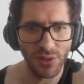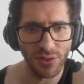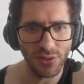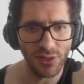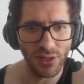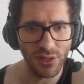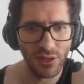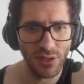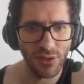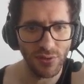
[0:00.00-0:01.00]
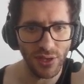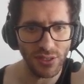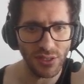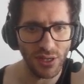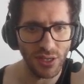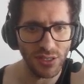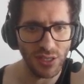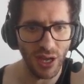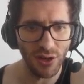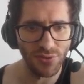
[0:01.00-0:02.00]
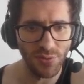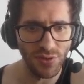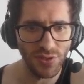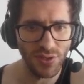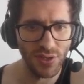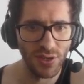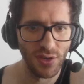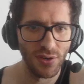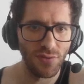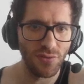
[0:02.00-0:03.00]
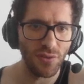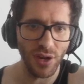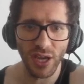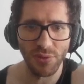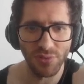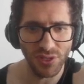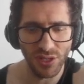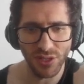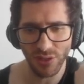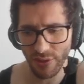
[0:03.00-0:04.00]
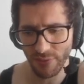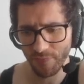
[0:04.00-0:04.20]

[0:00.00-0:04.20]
and like creates a nice outpost for knight potentially.